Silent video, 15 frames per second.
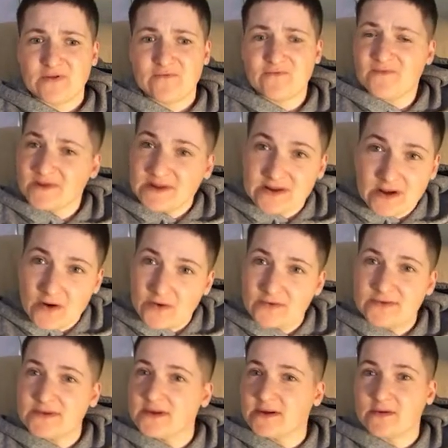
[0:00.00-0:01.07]

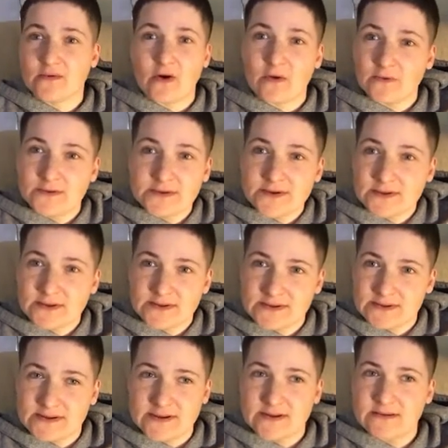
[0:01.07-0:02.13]
videos, like you're always going to
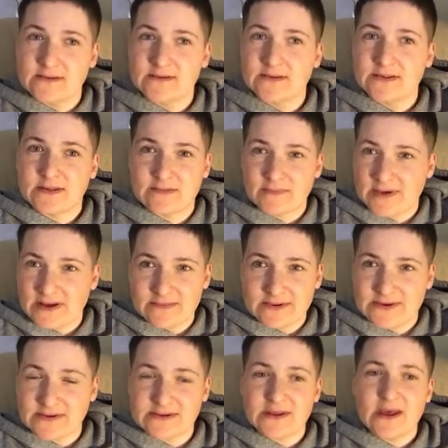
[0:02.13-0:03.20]
see the
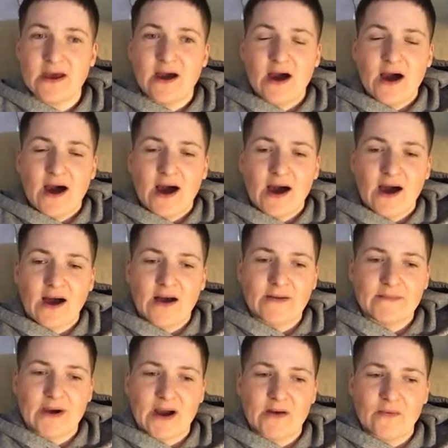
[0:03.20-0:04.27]
babies.
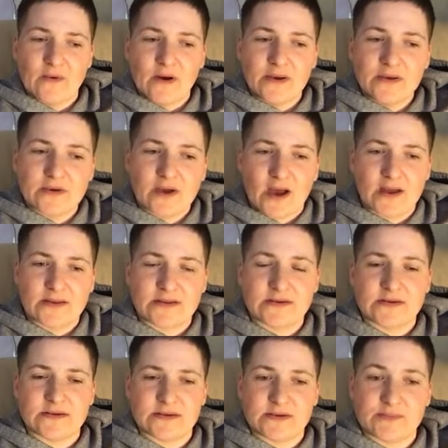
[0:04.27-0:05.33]
Um, I want you guys
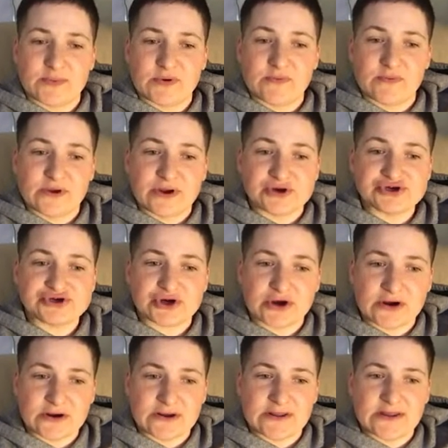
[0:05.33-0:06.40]
to just be
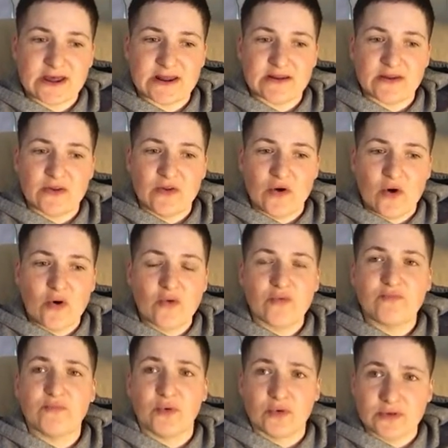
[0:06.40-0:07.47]
reassured that
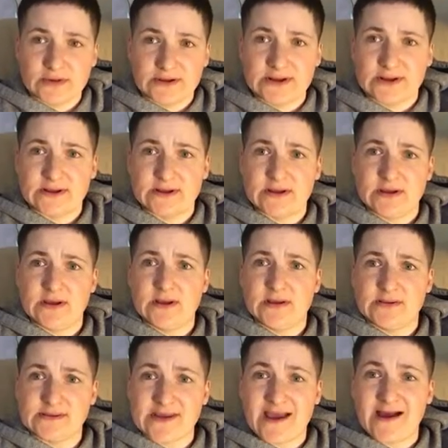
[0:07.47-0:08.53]
no bully
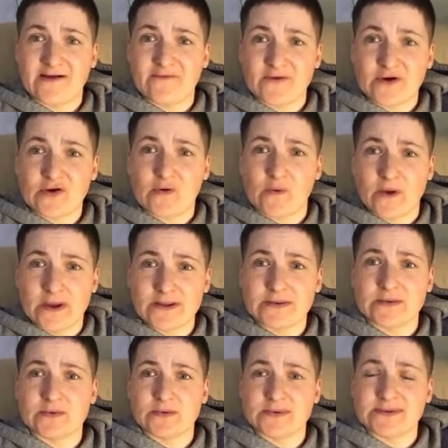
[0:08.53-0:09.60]
is ever going
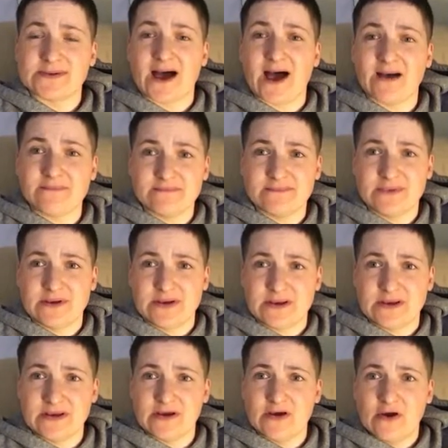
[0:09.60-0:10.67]
to stop
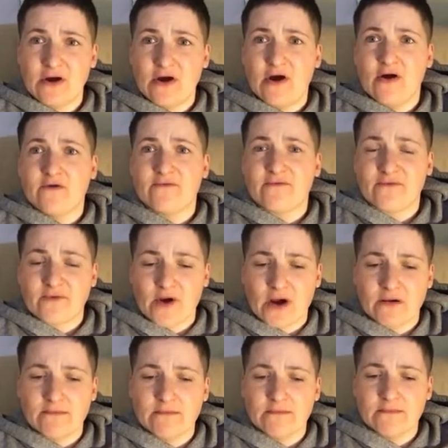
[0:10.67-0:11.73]
me
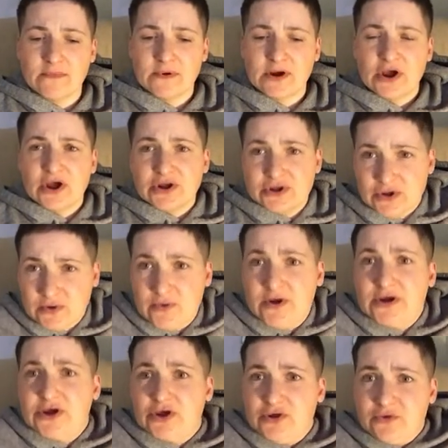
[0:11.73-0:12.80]
from
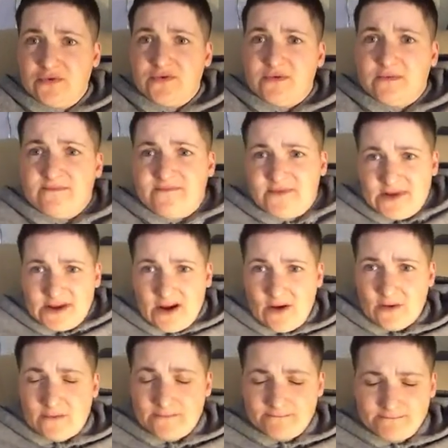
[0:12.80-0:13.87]
doing a YouTube
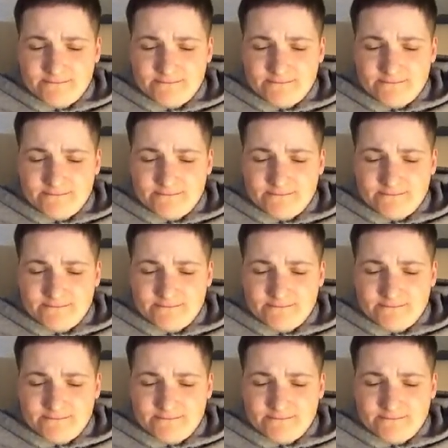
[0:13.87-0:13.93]
video.